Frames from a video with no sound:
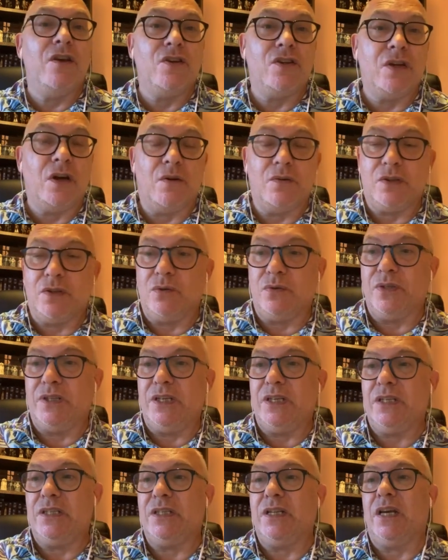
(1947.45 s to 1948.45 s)
your child is
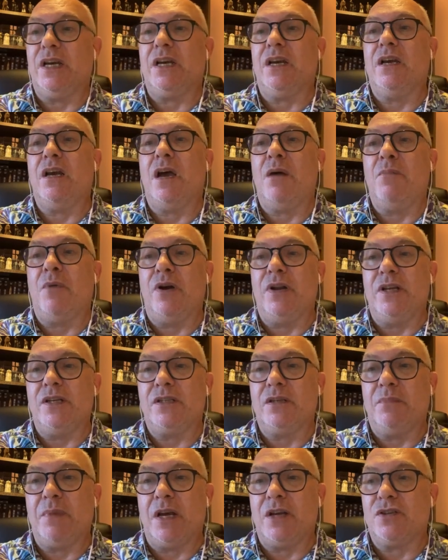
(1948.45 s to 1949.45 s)
autistic and might
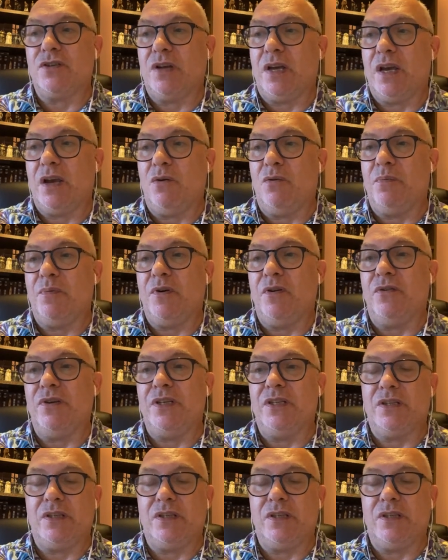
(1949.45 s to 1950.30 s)
need some extra help